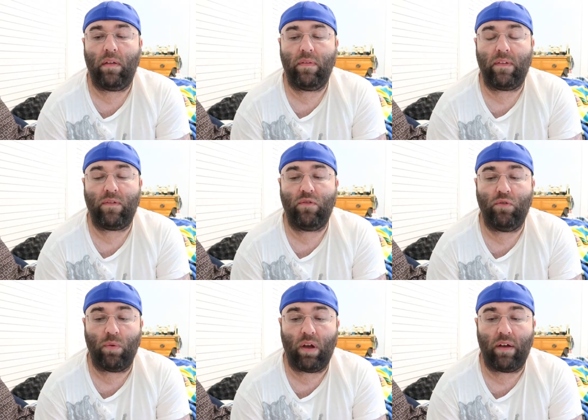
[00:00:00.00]
this
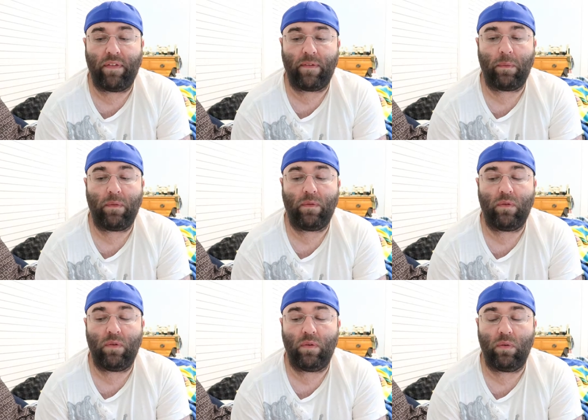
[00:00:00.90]
drug that's supposed
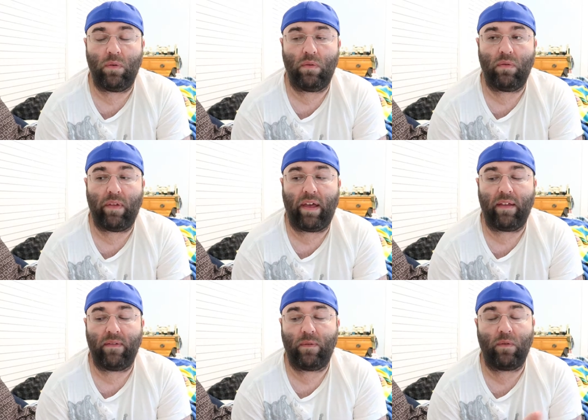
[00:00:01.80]
to
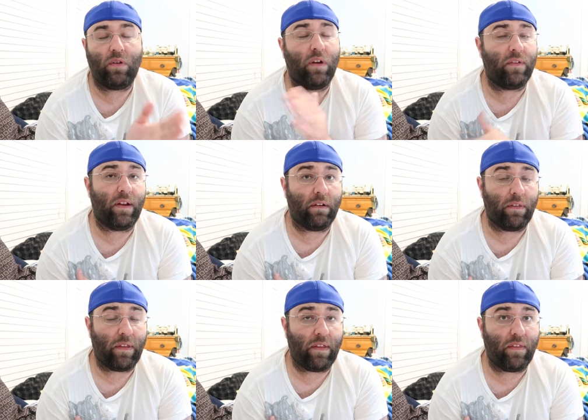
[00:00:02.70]
that's causing
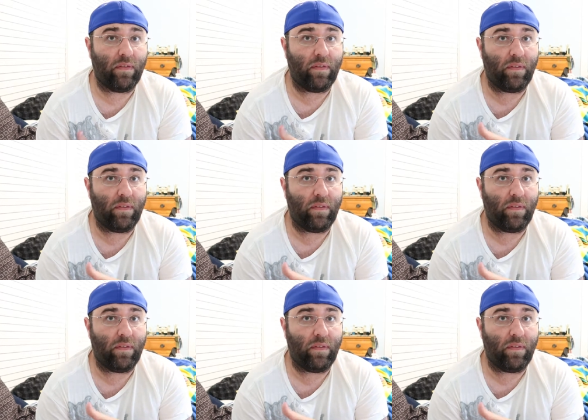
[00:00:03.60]
everything